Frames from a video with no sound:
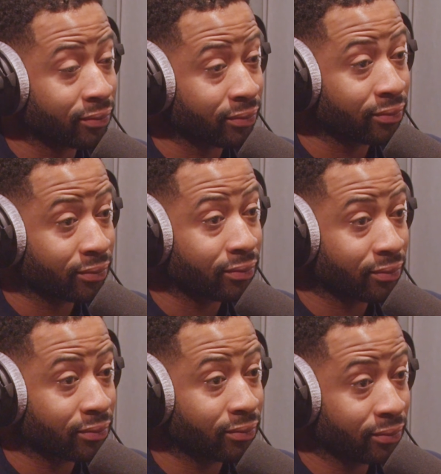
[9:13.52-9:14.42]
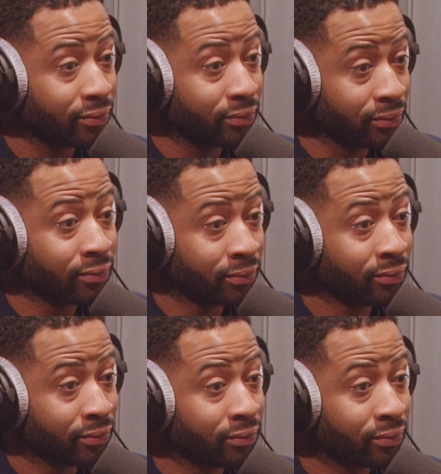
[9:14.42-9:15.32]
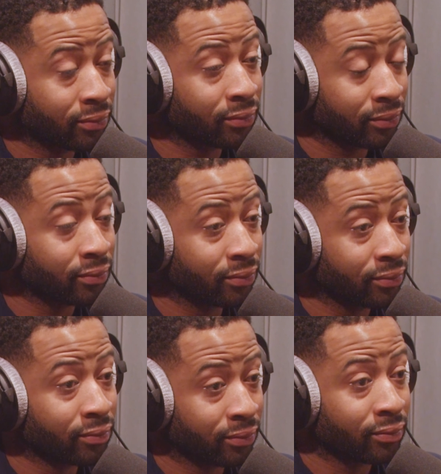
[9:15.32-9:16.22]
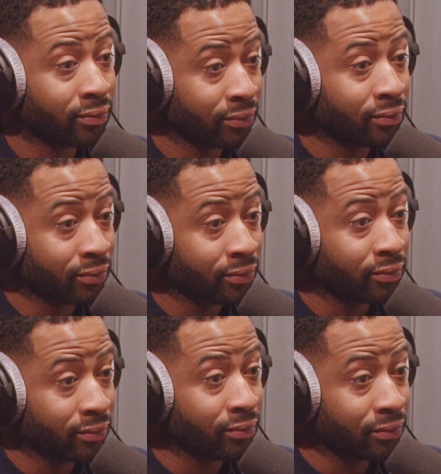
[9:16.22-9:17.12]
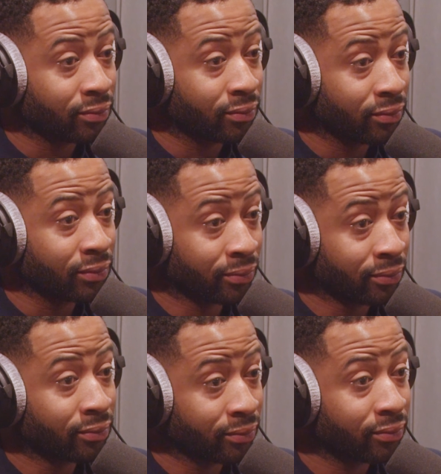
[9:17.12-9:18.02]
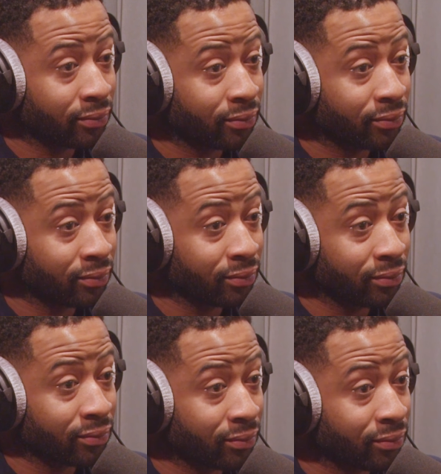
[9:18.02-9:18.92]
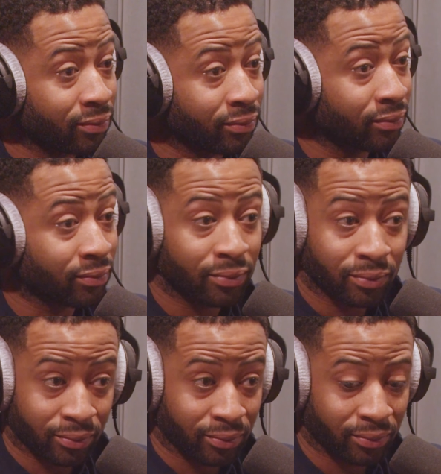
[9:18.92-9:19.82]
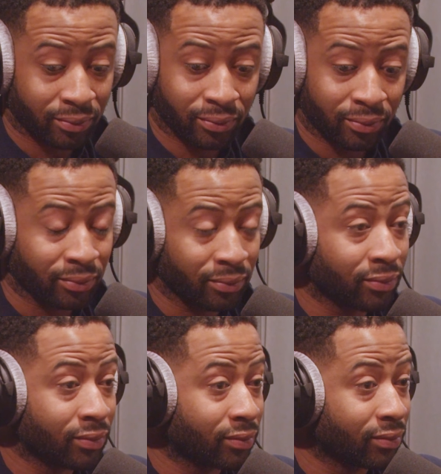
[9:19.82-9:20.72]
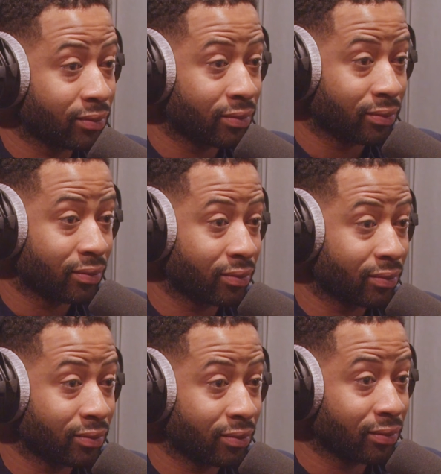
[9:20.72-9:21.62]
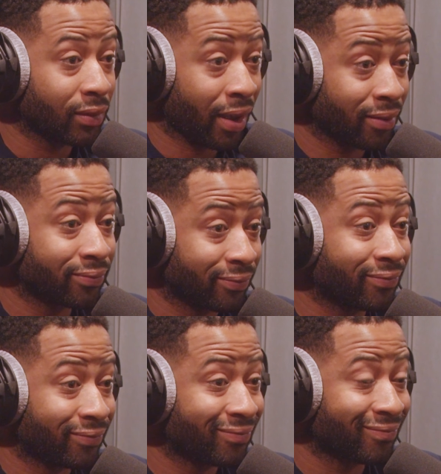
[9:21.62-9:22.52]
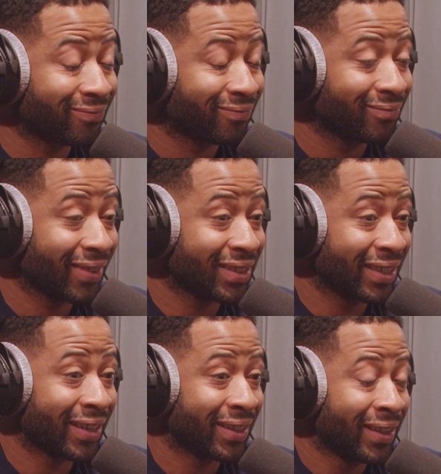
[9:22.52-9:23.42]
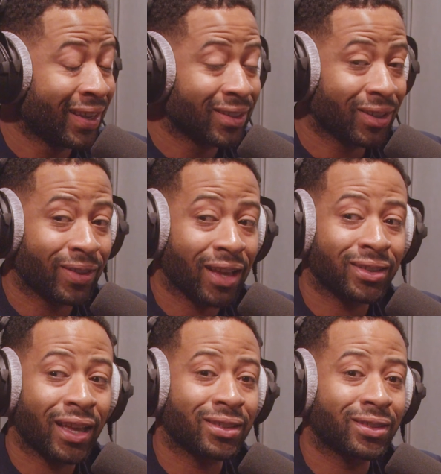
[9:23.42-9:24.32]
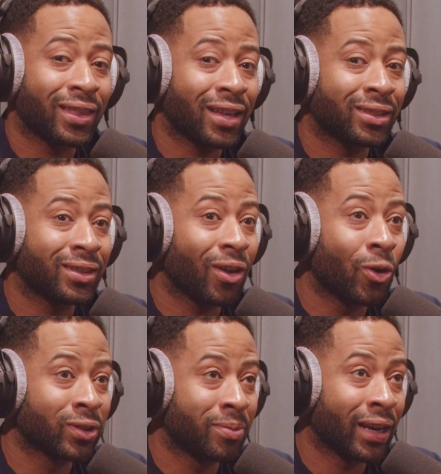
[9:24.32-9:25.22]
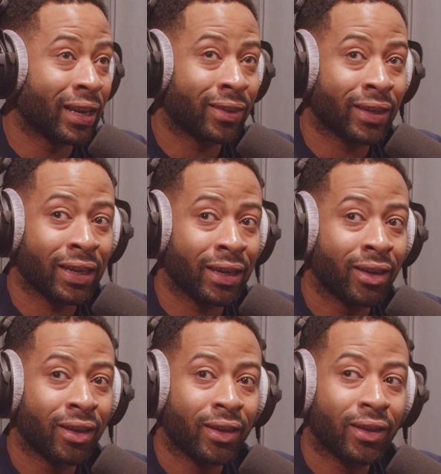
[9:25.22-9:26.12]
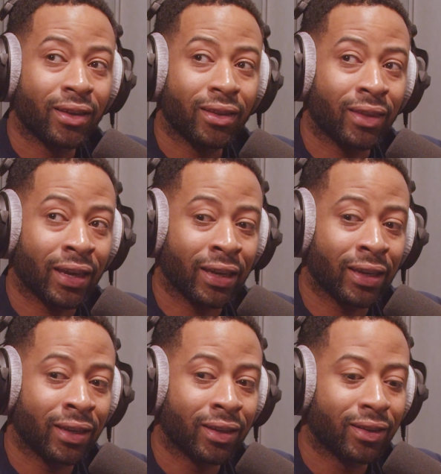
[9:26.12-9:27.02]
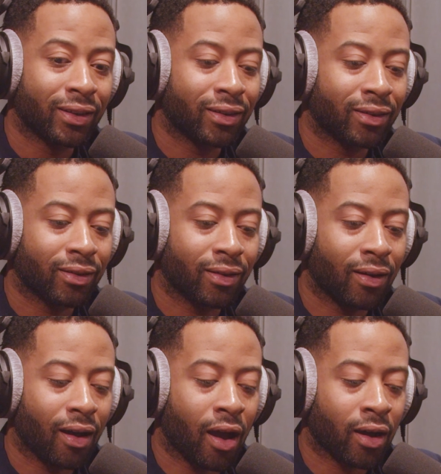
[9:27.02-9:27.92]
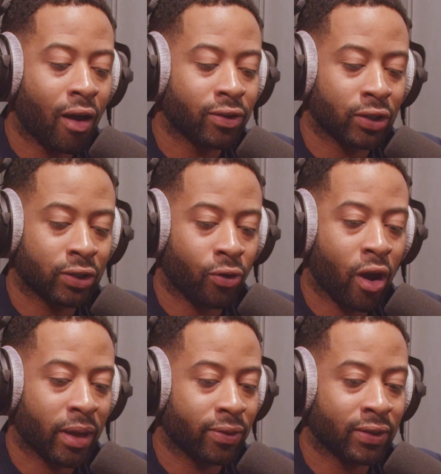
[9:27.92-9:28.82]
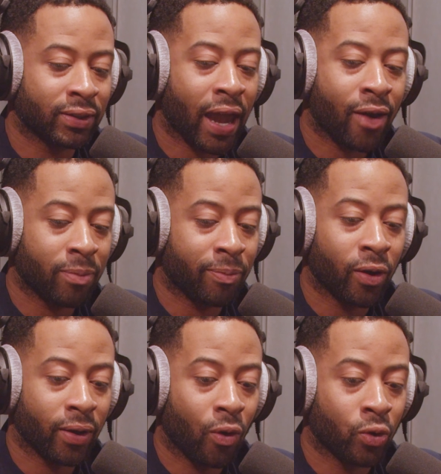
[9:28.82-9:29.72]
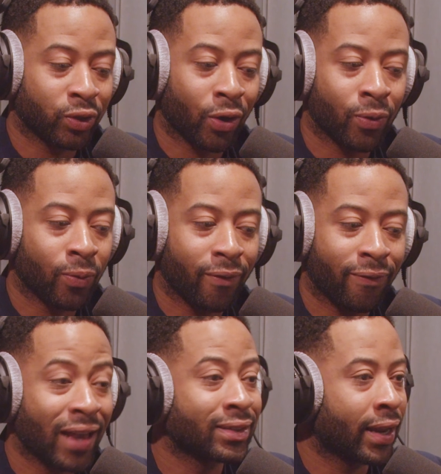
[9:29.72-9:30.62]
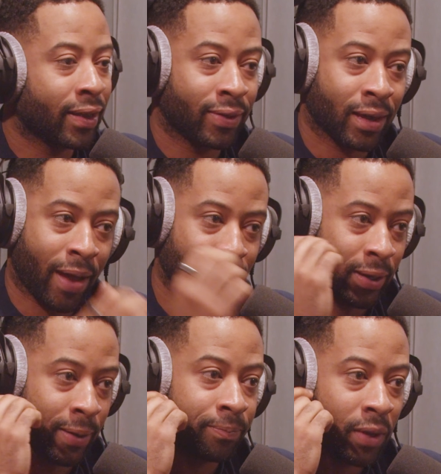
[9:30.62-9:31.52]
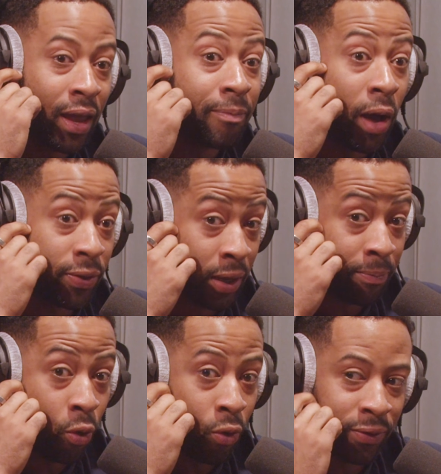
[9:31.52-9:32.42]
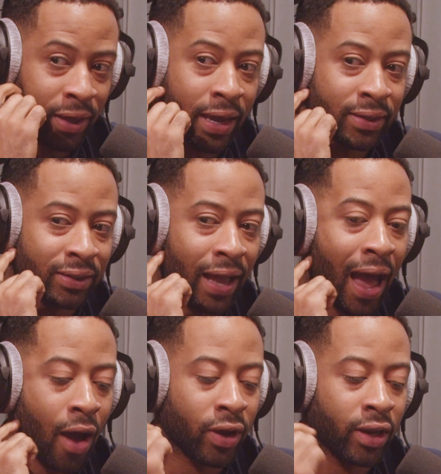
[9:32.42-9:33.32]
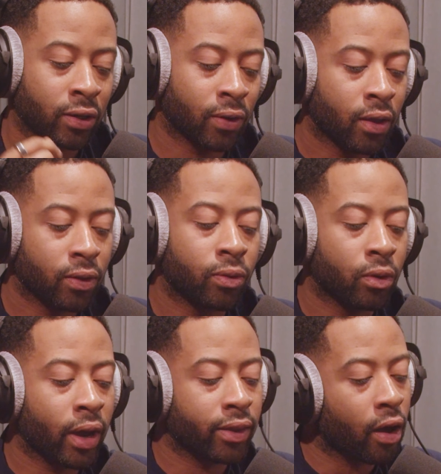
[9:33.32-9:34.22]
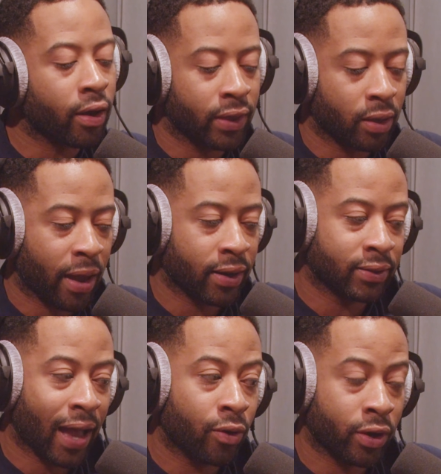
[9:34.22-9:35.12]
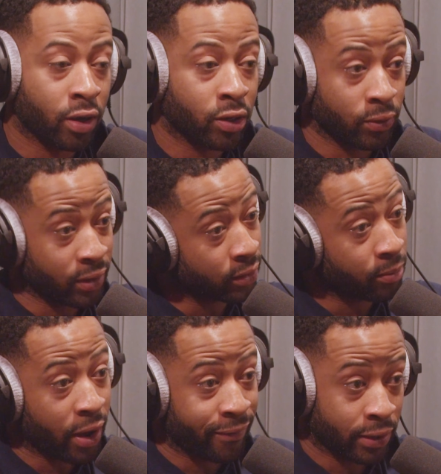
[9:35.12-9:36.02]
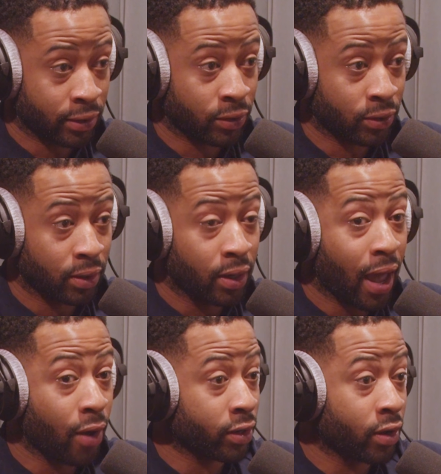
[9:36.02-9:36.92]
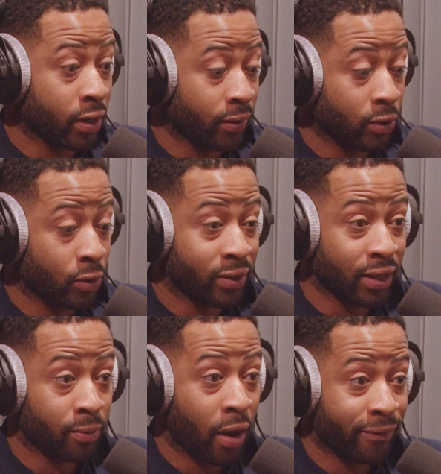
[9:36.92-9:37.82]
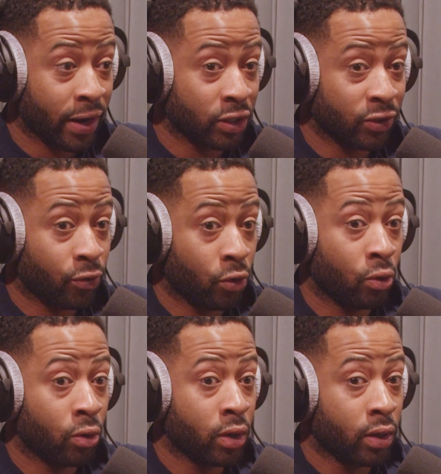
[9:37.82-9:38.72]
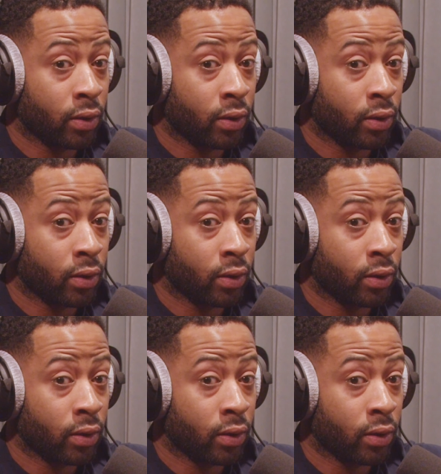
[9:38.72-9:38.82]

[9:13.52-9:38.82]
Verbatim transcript: put your certain things mm. and hmm. it knows where it is. And you, as soon as you take it out and you used it, it mm. orders you a new one. You already got it already with Alexa and all of that. You know, Alexa, add yeah. this to my shopping list. That's it. So that's that's that's ultimately the the I can't describe it. The scary but also fascinating thing about it. But the important thing is, is that how can the, the way that I think about it is how can I use that to my advantage? How can I use that to my advantage for